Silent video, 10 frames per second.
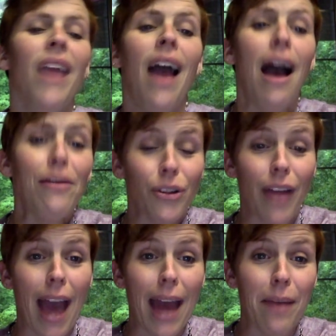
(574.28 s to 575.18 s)
after
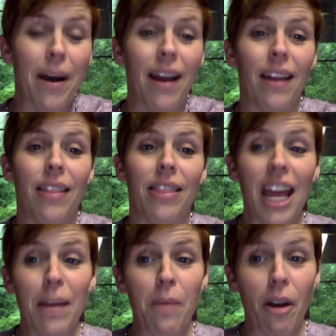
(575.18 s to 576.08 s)
that, my
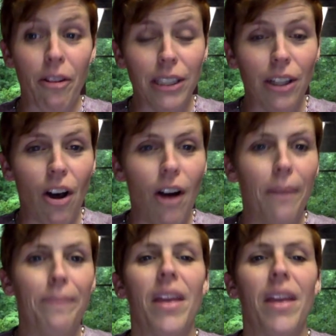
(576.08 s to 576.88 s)
then mother-in-law